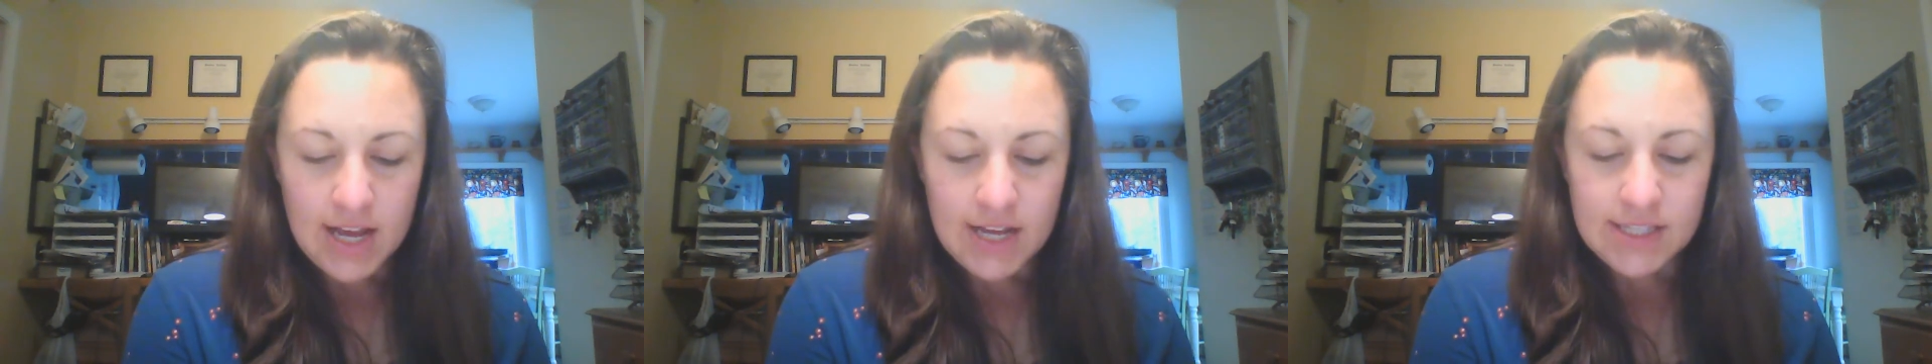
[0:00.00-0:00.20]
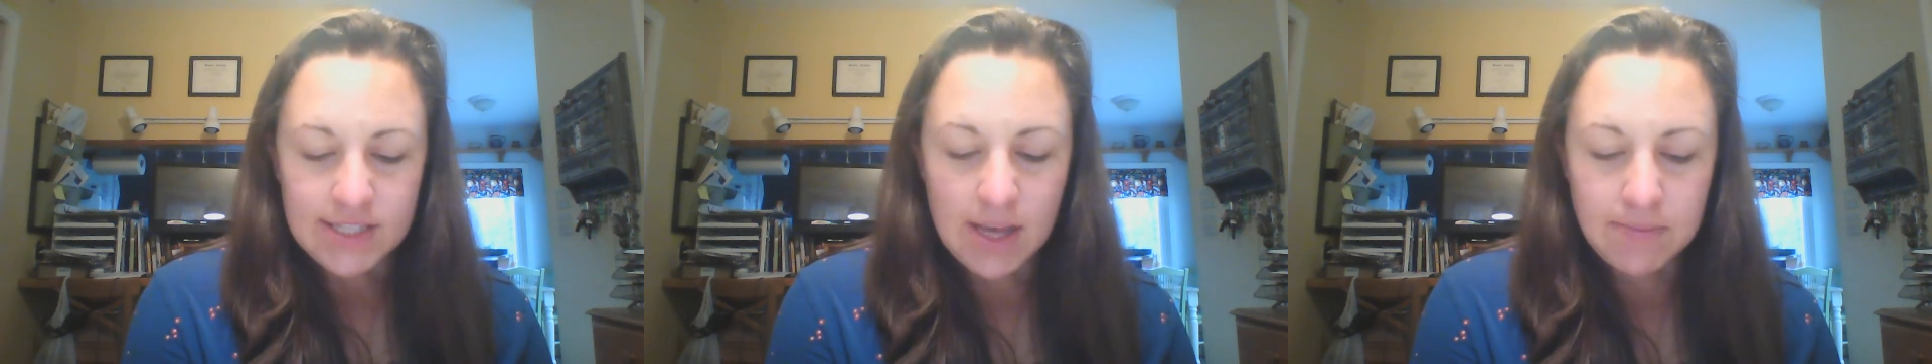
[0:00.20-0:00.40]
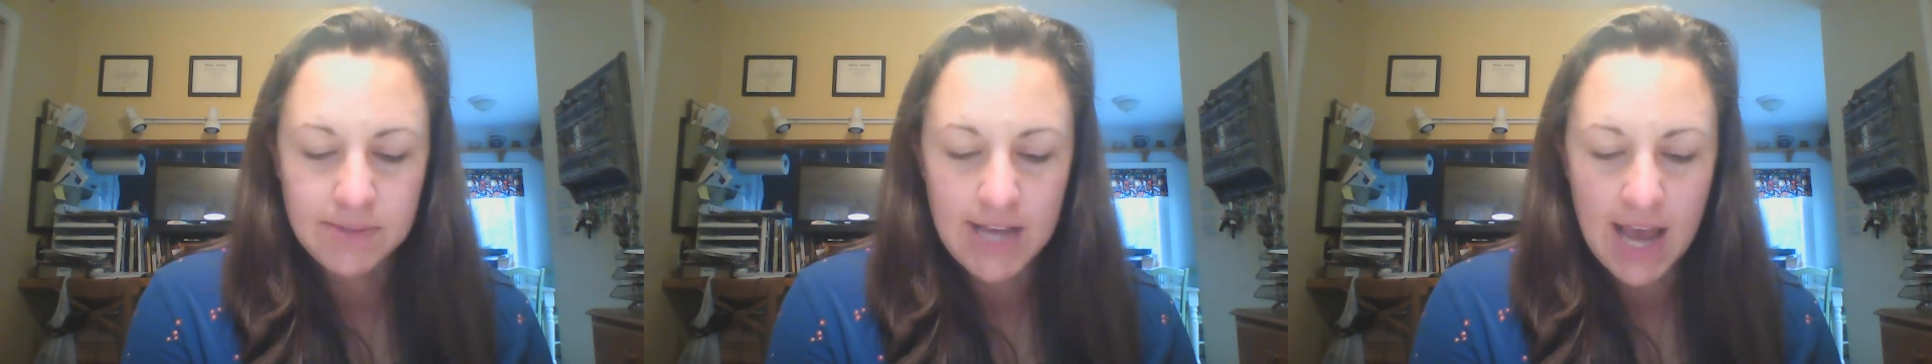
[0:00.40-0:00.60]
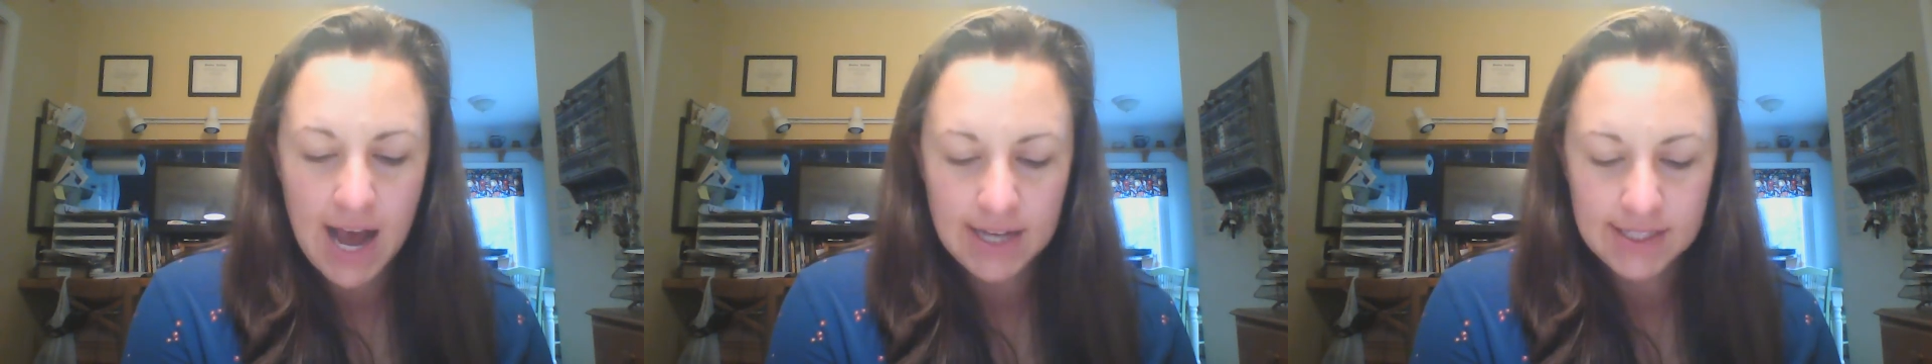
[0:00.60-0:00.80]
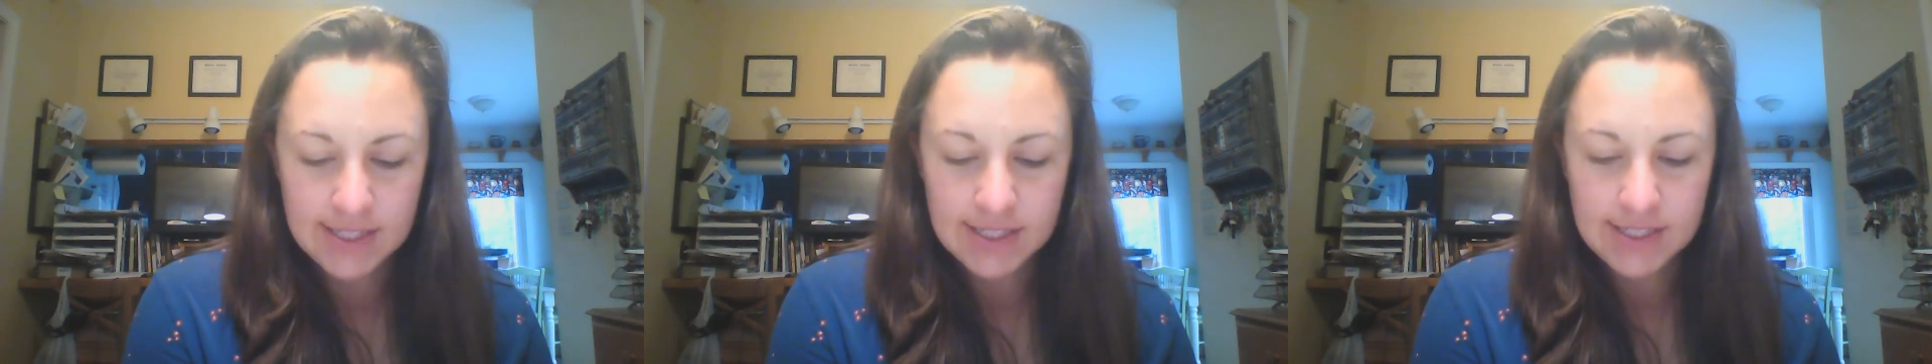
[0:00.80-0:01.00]
Some
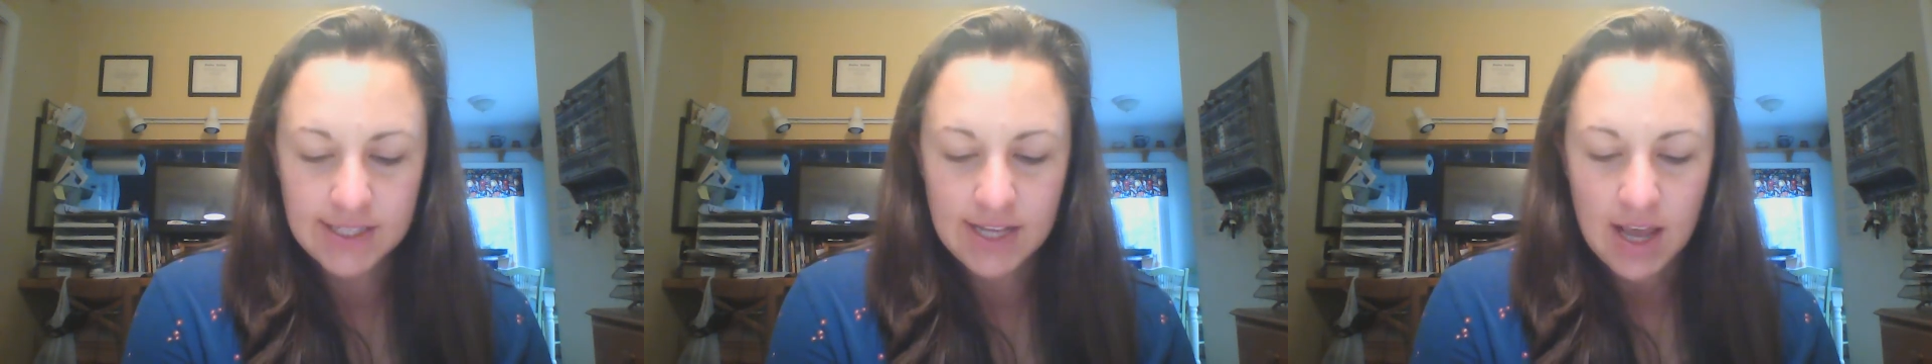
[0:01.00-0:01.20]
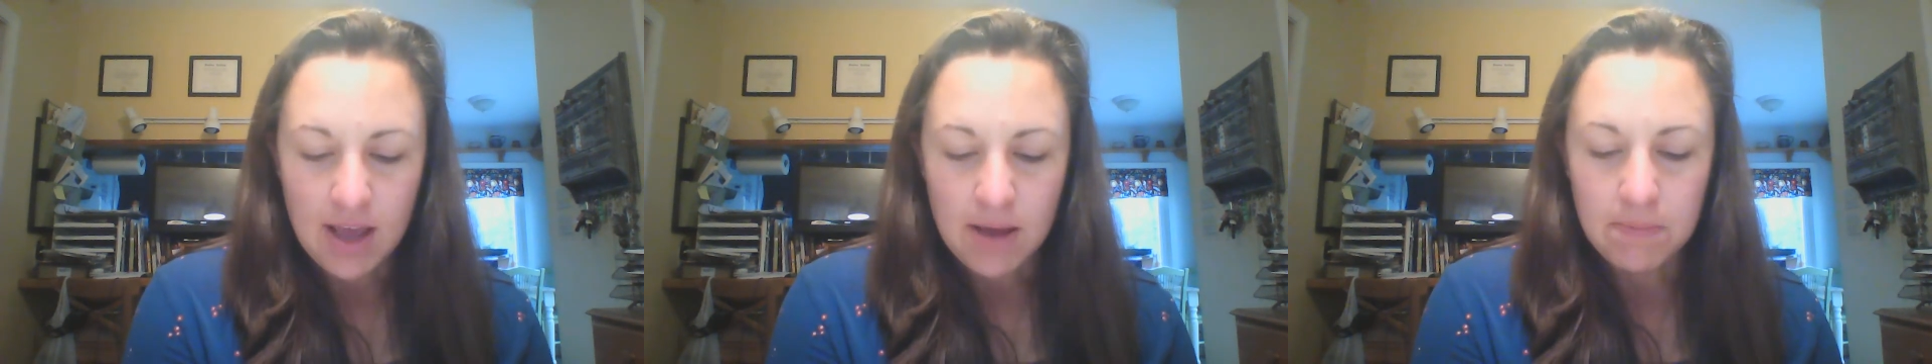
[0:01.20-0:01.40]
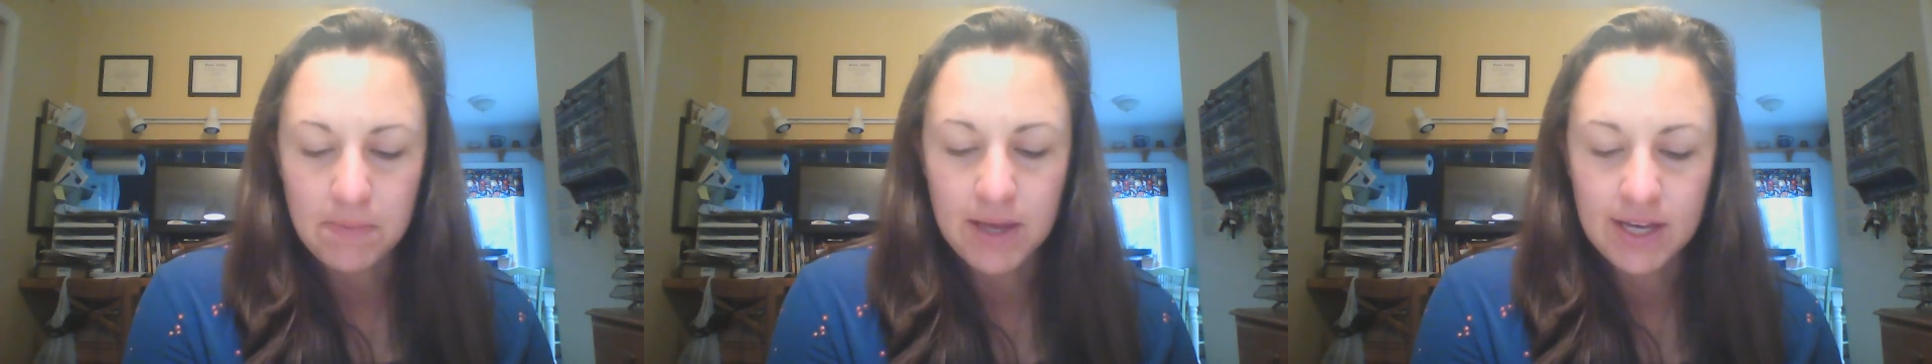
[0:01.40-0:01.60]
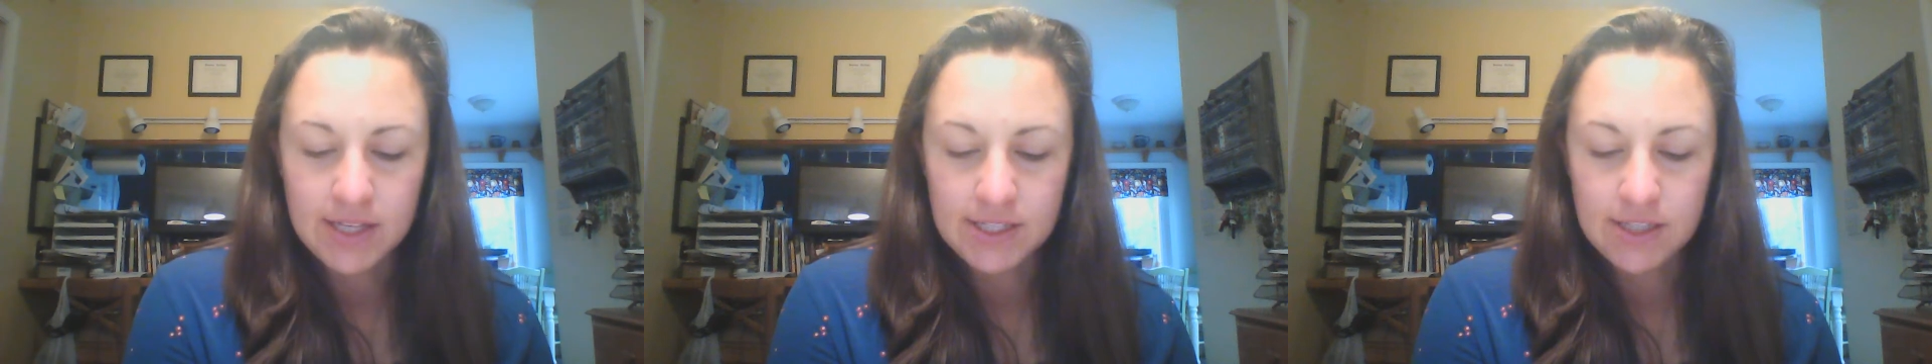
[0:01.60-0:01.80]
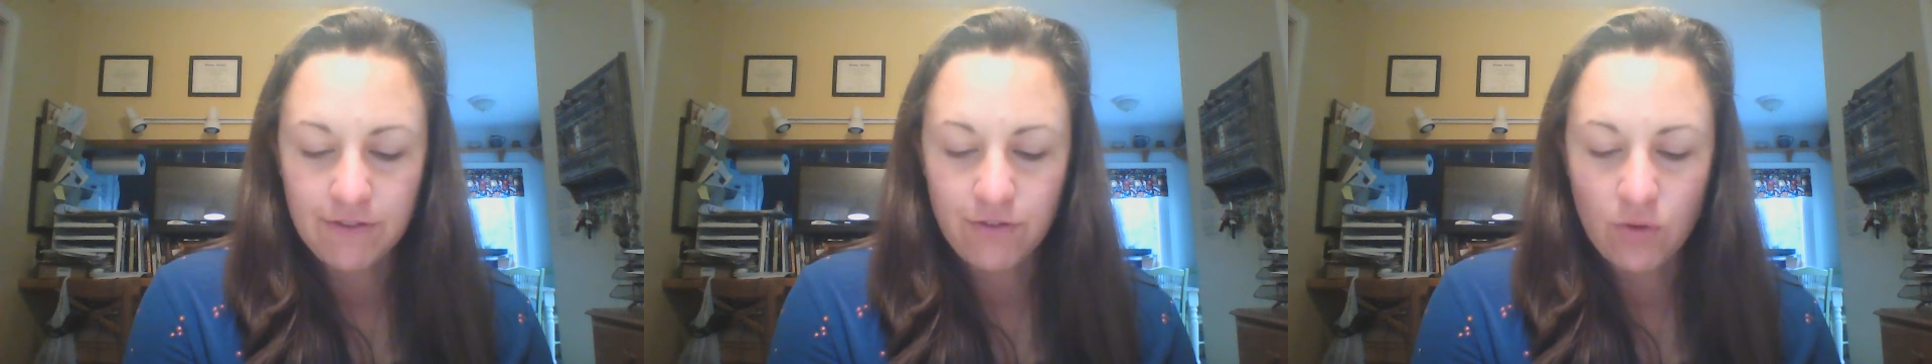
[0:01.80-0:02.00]
tasks,
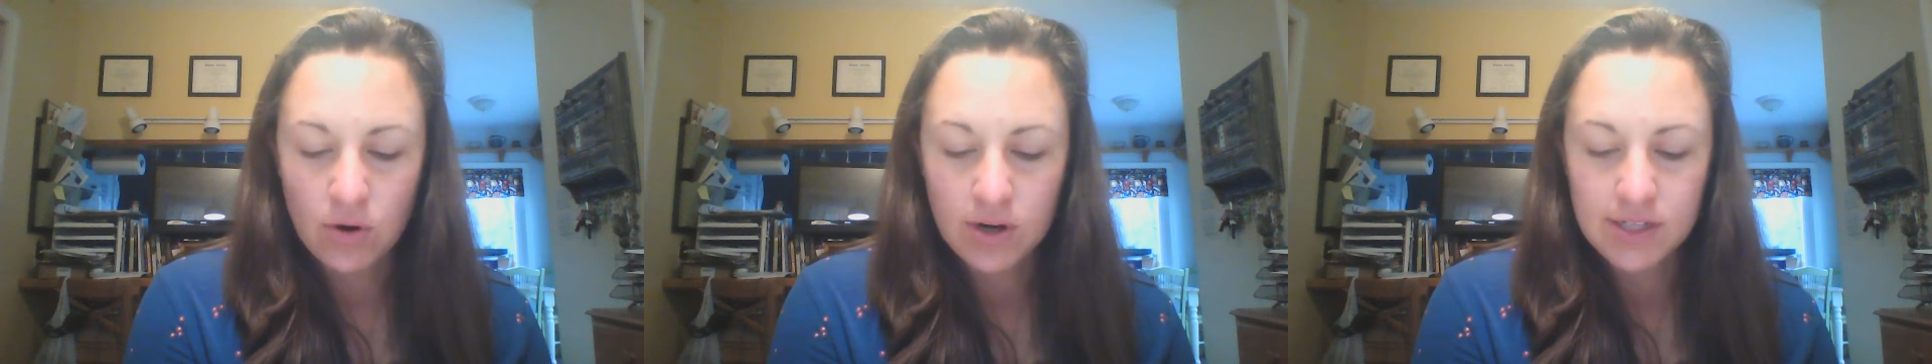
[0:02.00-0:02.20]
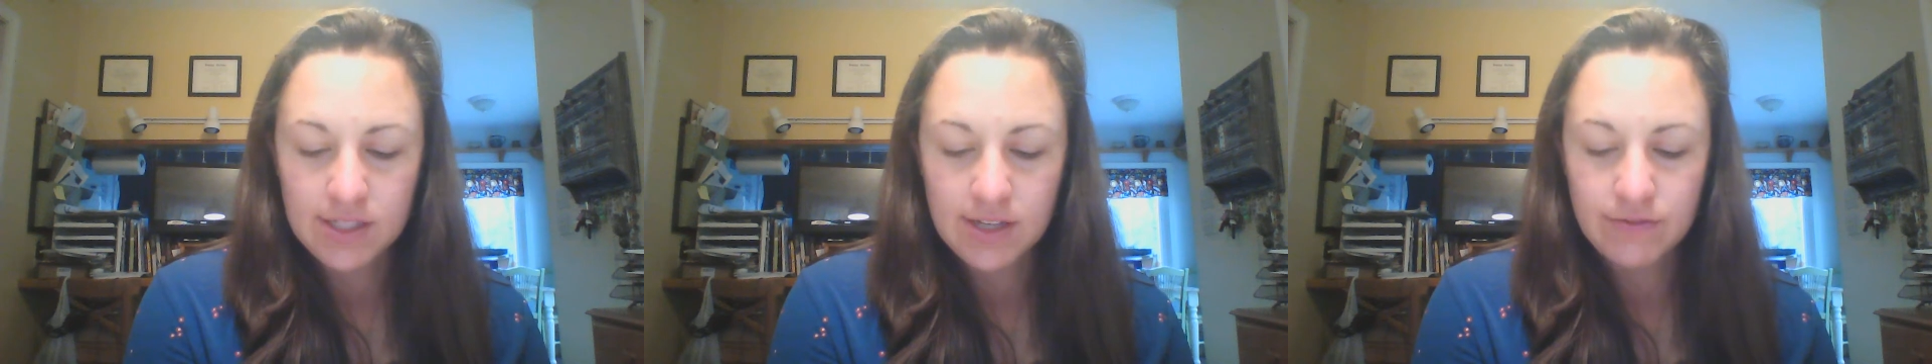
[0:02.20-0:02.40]
because the force